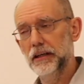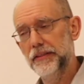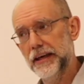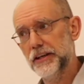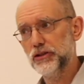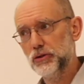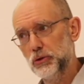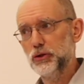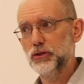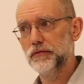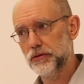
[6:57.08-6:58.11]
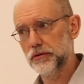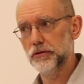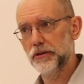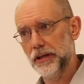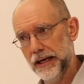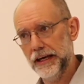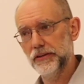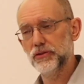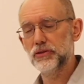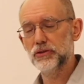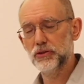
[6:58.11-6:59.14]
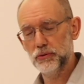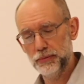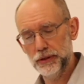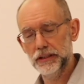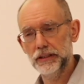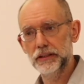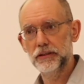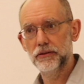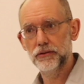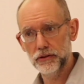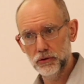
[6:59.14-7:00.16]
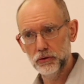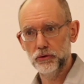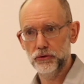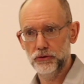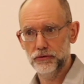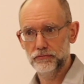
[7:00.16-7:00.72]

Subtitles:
And that source of truth has to be the Lord.